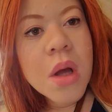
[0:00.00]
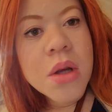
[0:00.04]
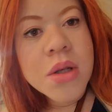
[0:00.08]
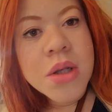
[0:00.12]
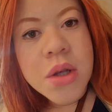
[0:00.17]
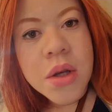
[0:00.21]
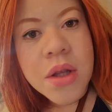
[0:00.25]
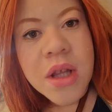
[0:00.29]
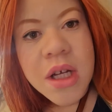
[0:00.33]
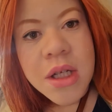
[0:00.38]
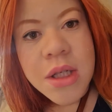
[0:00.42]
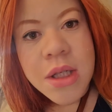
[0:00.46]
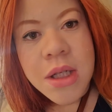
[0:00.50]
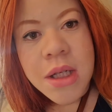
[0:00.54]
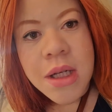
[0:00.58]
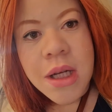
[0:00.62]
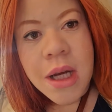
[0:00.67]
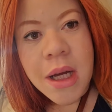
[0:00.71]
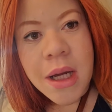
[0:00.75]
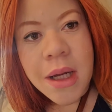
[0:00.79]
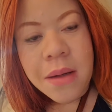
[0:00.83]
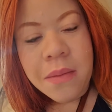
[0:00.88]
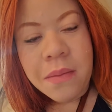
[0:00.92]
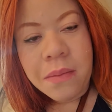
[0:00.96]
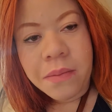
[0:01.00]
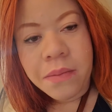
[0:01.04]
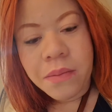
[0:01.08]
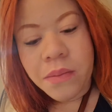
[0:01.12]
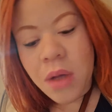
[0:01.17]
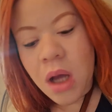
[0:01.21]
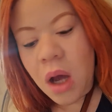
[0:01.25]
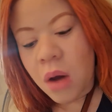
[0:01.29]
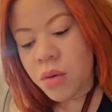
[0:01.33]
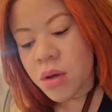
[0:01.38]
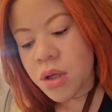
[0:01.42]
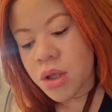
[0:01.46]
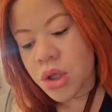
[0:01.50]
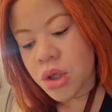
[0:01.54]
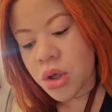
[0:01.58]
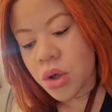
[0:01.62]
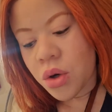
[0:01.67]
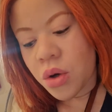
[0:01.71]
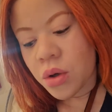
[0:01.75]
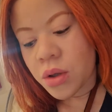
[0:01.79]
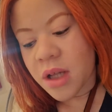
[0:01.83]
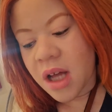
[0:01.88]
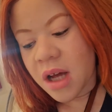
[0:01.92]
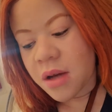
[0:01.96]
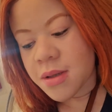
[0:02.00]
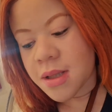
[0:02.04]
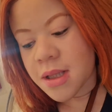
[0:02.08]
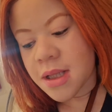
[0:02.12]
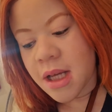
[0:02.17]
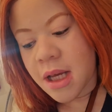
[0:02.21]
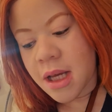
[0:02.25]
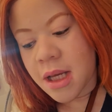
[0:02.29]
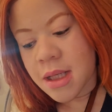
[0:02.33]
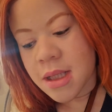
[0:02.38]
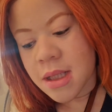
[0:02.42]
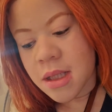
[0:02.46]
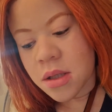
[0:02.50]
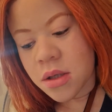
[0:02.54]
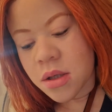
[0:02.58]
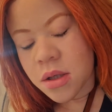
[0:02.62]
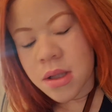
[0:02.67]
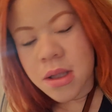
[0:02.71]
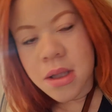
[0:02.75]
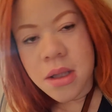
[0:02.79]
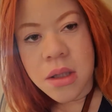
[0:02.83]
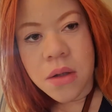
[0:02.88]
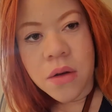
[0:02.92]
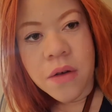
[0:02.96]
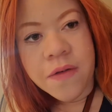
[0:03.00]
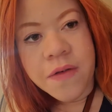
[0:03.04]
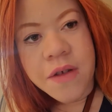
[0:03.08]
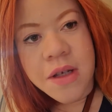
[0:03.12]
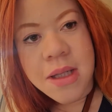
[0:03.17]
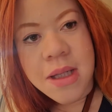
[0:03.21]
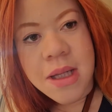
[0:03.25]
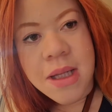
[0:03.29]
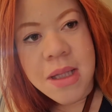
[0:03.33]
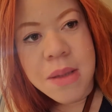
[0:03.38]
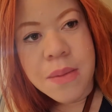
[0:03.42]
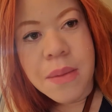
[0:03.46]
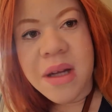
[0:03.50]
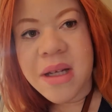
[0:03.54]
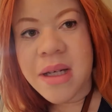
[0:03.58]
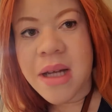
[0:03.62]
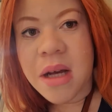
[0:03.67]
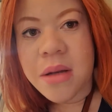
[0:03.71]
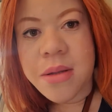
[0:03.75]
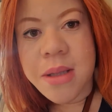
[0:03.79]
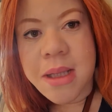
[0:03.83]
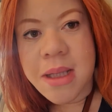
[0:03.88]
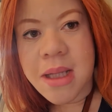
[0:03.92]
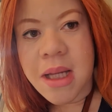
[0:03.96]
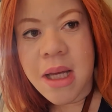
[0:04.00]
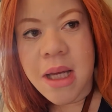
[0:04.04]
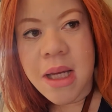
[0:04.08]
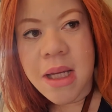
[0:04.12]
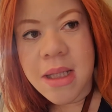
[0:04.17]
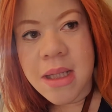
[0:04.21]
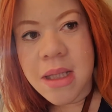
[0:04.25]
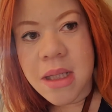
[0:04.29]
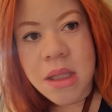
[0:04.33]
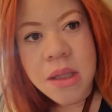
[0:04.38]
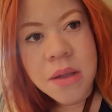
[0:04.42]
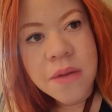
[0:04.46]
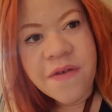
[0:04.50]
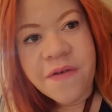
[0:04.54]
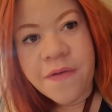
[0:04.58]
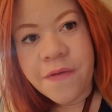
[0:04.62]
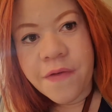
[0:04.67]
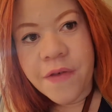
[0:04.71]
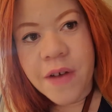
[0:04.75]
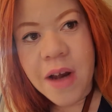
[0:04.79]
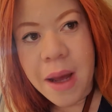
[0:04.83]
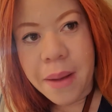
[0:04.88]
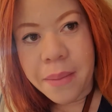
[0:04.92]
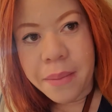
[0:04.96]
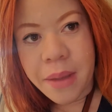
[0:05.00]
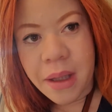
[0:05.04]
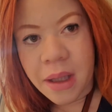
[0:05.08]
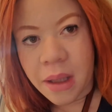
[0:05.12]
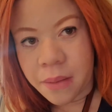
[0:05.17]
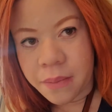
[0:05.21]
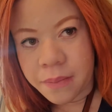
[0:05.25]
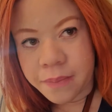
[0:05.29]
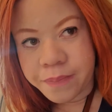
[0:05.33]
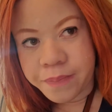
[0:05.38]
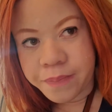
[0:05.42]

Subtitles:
So then today, I went to knock downstairs, because obviously it's my downstairs flatmate.